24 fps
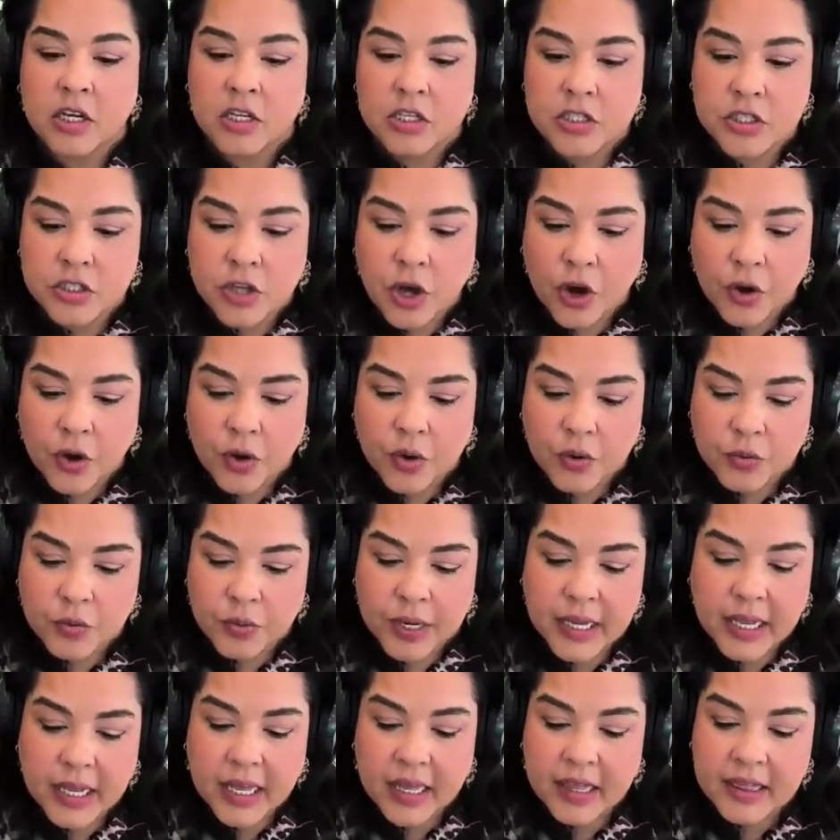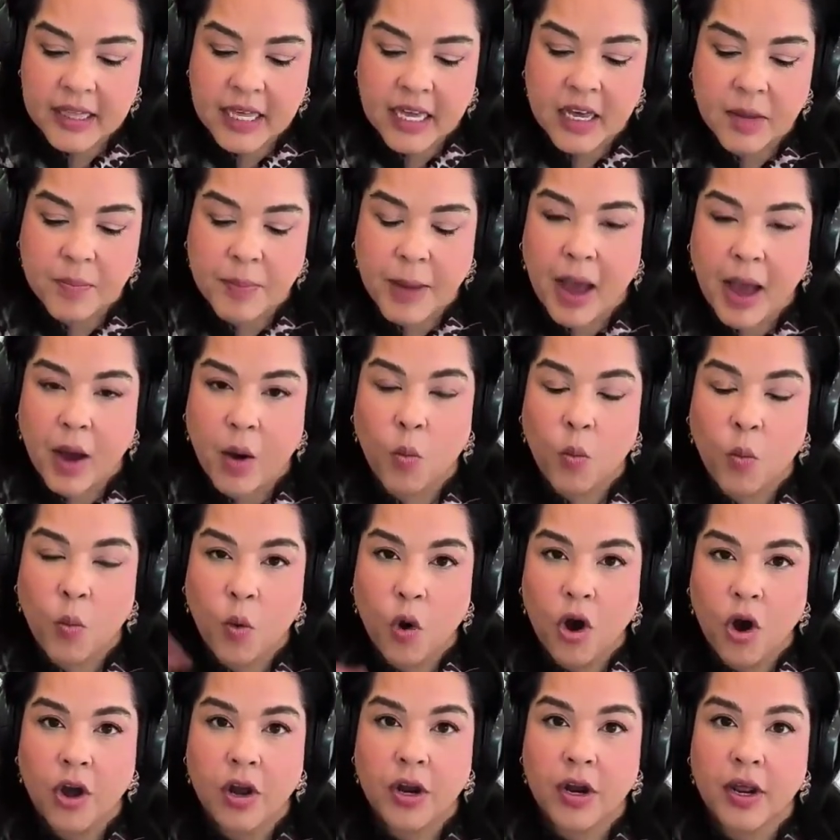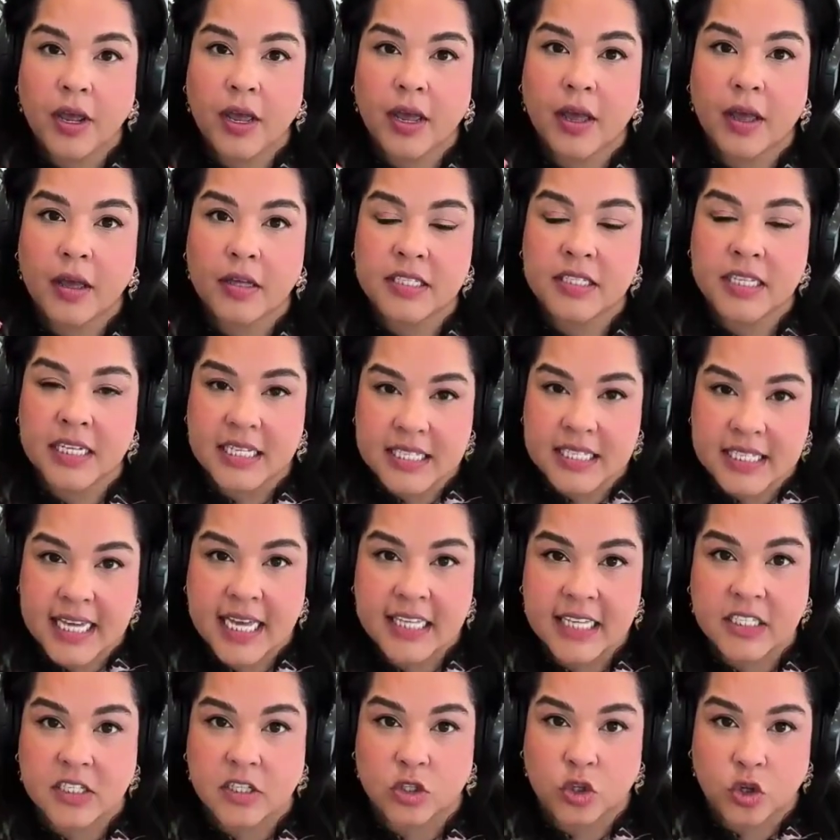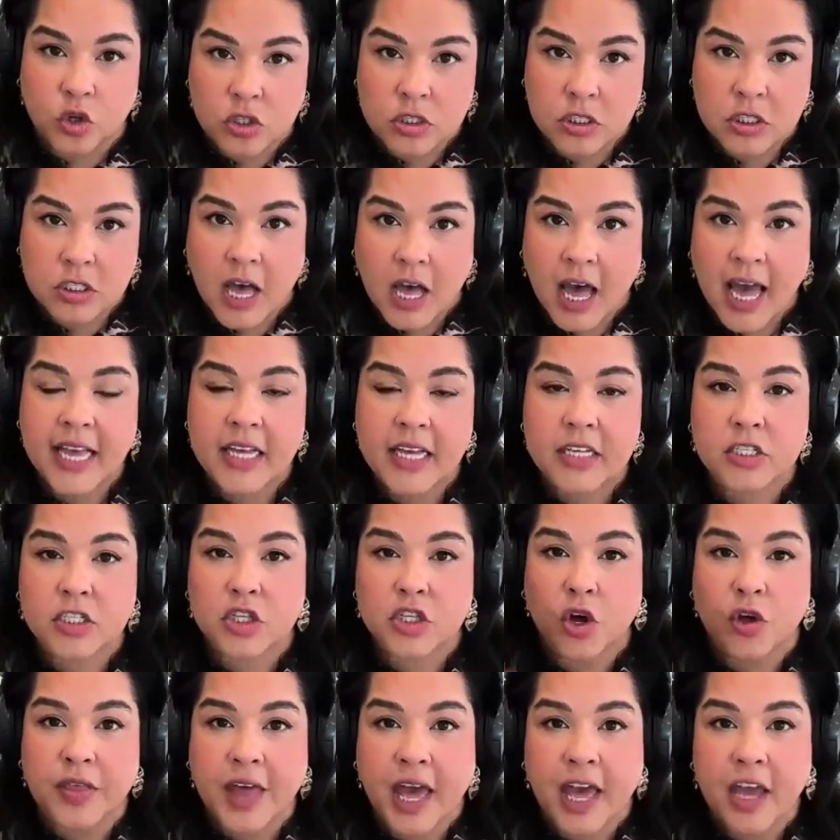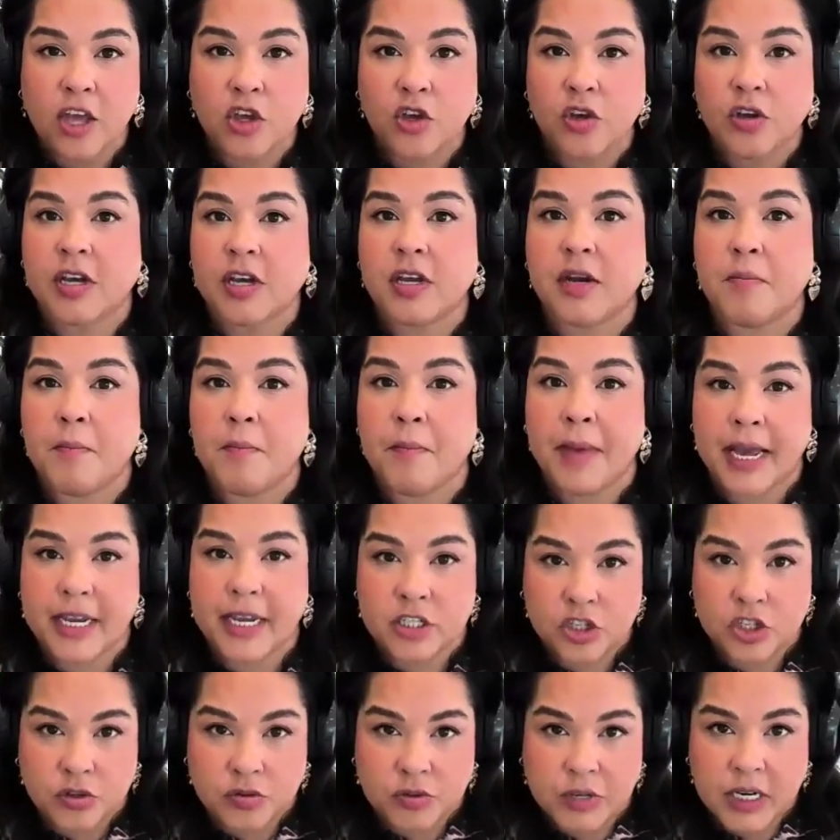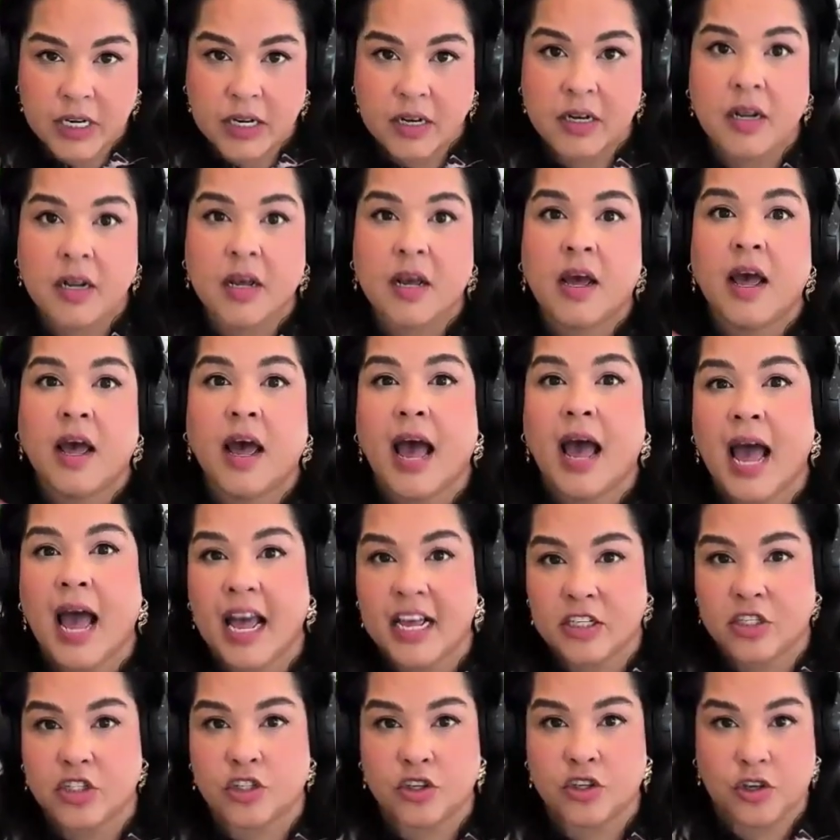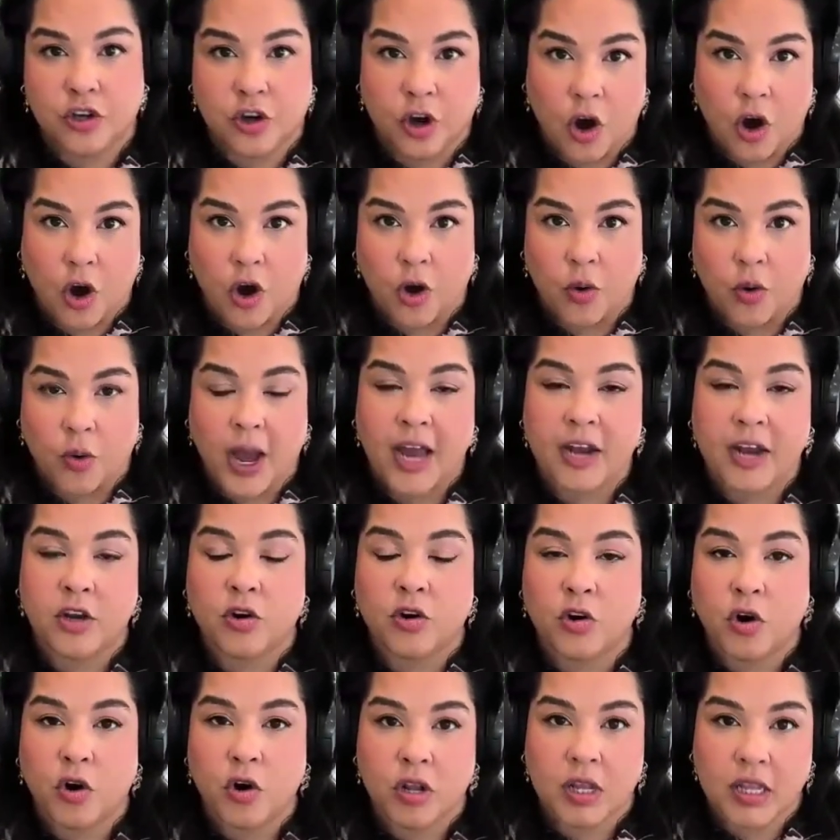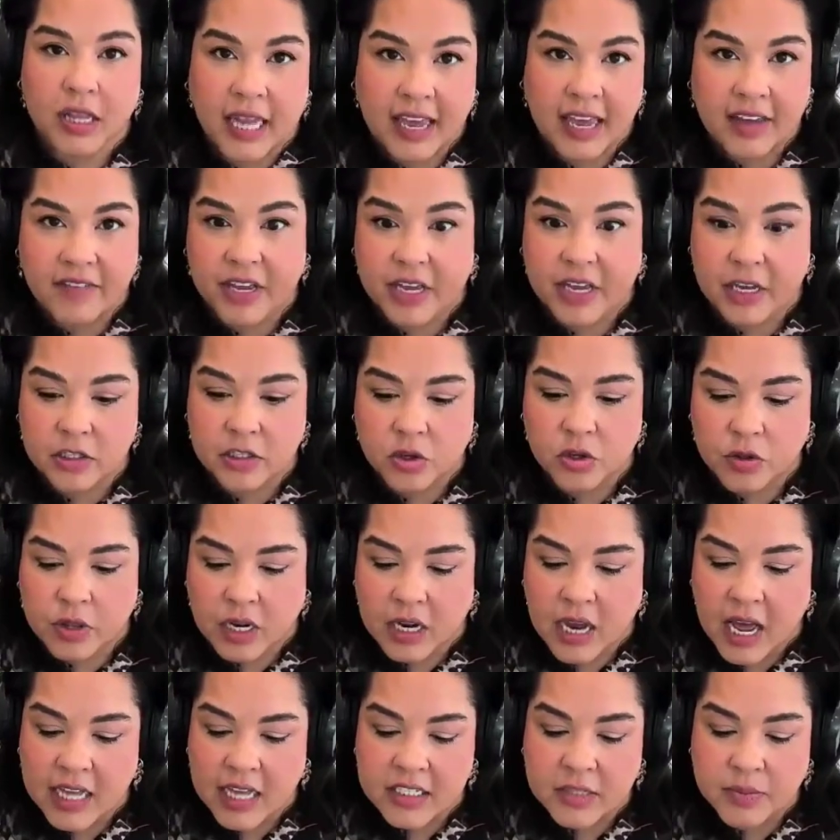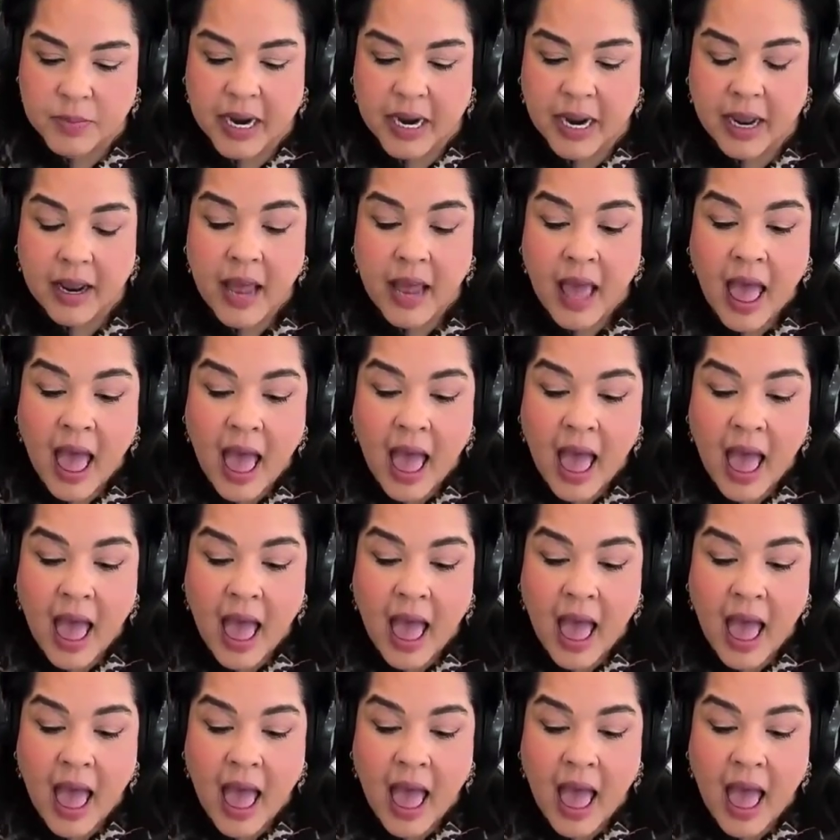So really think about what success looks like so that you can measure it as you go and you're not leaving it till the last minute.